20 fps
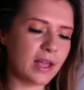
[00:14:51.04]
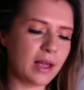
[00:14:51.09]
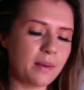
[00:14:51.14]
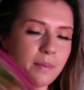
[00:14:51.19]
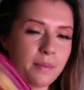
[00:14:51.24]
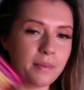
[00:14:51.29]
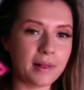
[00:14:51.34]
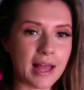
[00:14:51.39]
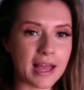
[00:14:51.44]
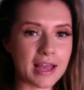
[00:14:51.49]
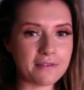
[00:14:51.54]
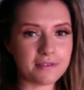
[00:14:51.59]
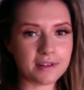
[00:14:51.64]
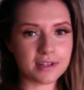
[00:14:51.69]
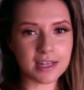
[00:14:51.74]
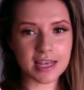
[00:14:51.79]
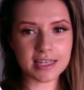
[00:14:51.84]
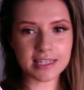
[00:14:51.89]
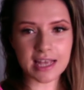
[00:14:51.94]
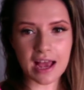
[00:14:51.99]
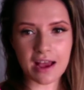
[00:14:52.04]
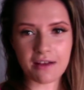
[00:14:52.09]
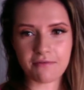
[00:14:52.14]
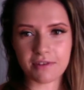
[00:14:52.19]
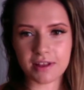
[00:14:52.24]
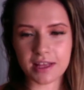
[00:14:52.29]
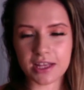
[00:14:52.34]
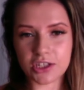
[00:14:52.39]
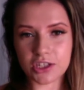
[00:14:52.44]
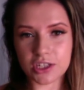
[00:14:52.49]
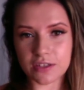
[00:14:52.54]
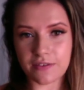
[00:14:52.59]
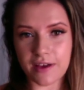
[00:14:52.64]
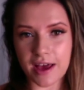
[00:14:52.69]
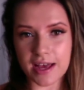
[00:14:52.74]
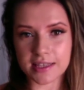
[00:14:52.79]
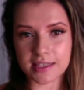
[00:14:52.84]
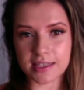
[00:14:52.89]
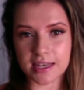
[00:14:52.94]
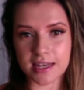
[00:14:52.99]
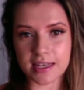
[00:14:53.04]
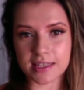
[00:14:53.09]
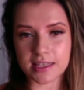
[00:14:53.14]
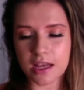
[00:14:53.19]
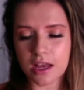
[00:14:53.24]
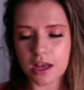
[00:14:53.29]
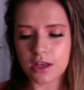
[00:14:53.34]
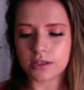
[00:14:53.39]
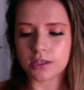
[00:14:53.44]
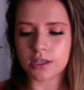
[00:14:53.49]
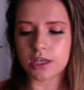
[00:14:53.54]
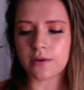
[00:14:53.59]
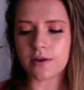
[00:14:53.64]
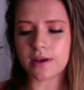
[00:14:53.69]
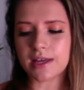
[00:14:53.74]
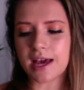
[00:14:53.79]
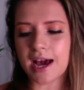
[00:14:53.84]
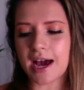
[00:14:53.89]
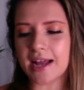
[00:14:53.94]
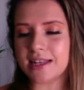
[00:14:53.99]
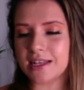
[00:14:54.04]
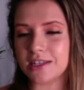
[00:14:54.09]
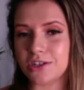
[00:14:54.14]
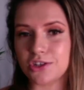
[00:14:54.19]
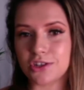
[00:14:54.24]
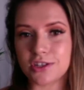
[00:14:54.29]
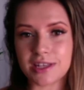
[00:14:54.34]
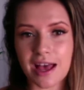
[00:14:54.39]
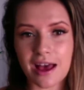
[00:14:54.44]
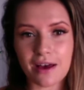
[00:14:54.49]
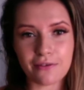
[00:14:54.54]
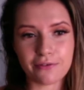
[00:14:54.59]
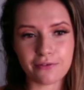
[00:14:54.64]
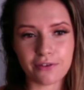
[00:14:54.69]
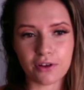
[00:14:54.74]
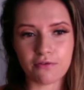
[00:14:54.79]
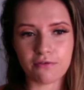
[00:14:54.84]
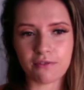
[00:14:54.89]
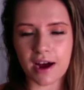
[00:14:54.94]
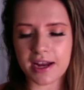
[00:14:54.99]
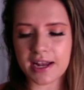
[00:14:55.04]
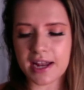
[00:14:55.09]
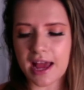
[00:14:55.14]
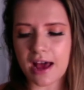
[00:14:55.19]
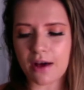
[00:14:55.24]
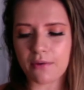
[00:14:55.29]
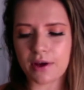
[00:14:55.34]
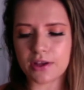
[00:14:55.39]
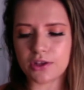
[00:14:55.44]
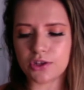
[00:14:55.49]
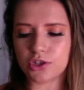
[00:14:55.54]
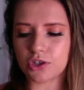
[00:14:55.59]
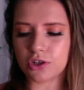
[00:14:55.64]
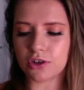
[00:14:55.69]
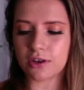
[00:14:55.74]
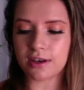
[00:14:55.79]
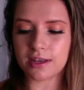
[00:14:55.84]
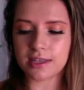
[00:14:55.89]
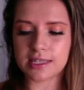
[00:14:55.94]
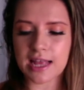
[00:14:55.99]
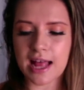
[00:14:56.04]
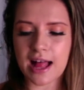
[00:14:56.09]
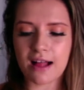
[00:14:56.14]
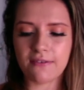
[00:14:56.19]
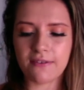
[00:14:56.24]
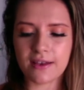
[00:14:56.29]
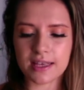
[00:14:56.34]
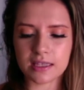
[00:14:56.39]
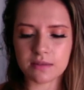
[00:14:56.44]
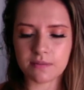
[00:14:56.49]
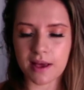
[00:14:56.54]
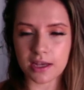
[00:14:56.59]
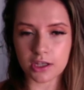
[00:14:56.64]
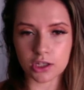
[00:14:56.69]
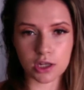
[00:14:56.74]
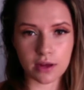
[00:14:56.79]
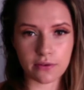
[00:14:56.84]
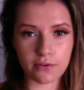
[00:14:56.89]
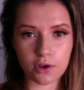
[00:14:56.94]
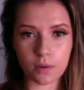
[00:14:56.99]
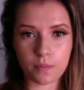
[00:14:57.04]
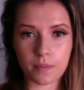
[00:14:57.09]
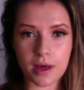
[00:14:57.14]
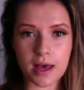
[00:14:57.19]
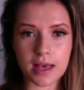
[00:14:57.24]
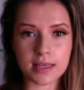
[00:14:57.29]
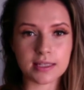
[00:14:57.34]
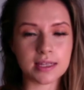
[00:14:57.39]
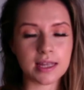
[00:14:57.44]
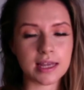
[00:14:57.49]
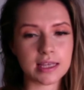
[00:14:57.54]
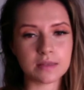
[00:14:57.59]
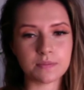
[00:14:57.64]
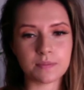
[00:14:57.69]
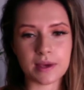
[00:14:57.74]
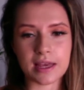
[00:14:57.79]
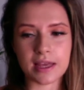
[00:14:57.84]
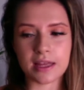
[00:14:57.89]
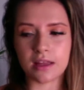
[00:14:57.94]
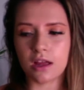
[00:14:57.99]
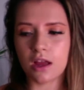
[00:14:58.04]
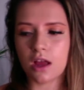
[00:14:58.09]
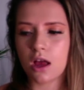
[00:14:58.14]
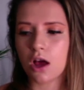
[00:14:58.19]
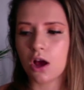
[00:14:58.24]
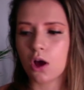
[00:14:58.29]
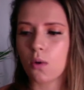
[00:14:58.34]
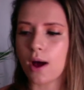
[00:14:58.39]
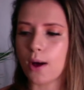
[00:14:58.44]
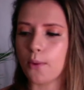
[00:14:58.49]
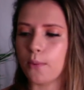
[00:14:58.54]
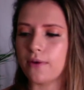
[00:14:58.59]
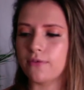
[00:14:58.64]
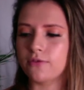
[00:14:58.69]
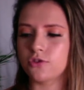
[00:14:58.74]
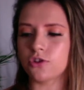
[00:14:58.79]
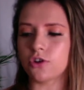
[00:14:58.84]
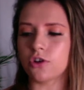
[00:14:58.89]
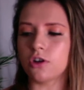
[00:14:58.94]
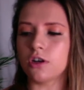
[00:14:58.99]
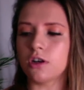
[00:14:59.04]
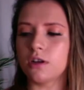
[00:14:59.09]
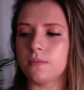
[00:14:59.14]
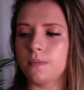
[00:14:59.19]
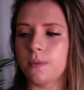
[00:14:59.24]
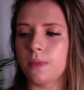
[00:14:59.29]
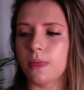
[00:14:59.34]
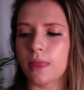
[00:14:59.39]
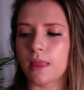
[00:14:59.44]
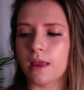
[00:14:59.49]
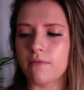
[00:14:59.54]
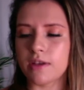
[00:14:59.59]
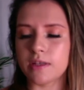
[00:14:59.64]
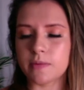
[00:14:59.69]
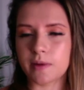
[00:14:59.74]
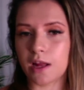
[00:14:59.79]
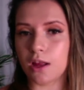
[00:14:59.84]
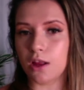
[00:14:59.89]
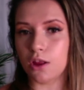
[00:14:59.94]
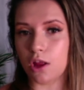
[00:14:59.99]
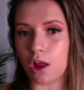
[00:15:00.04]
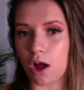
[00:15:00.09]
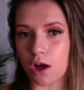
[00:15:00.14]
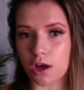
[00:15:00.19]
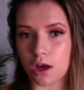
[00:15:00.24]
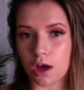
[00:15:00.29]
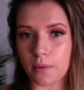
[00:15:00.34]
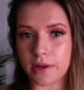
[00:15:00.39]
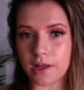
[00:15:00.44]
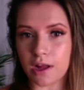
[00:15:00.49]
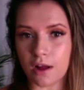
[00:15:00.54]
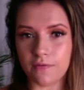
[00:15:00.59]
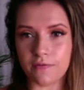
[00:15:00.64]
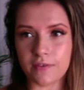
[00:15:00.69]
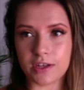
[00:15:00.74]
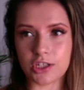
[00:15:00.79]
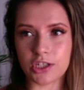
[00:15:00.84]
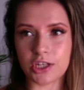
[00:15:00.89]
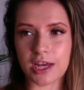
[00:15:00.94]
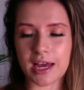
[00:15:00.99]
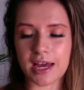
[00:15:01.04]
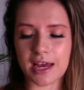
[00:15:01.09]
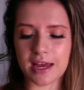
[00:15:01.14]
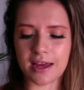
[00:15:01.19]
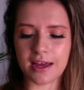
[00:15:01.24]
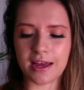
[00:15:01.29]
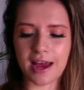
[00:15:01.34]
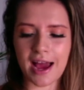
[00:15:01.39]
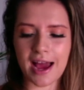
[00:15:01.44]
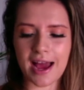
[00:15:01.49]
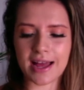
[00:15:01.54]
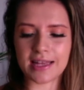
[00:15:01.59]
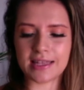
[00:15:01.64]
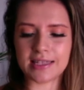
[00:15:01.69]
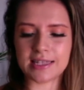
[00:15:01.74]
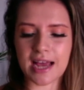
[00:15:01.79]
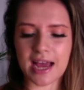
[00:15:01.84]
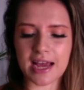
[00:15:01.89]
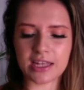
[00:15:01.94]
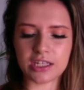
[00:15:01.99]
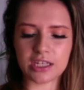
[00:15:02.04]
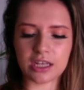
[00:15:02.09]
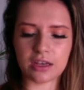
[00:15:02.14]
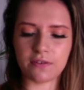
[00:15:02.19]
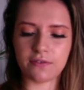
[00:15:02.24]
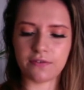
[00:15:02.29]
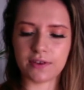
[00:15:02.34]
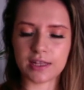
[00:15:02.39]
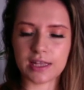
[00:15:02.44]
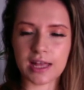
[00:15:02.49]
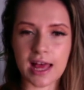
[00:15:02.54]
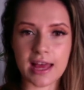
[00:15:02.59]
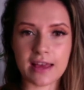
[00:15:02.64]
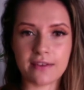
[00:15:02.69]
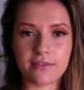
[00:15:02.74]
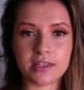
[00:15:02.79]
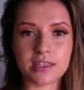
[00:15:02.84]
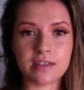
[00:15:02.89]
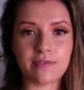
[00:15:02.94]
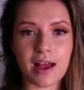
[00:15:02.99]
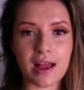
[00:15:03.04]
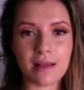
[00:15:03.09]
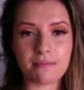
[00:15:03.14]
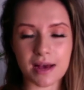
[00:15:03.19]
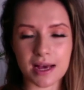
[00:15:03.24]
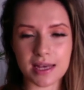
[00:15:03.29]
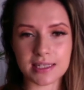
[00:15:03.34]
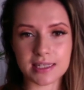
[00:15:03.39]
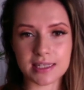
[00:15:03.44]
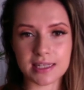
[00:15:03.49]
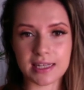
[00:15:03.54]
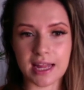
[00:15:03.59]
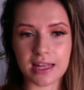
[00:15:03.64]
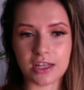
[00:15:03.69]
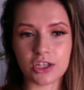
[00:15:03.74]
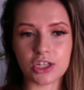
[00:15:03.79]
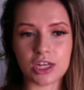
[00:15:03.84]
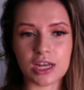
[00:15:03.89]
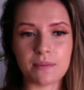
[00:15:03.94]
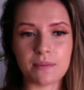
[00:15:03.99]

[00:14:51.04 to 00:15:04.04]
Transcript: Playfulness and religious factors. So you're guided to just have fun right now, enjoy yourself, especially if your person has been quite withdrawn. There's been a lot going on this year, and I do feel like the divine masculine energy in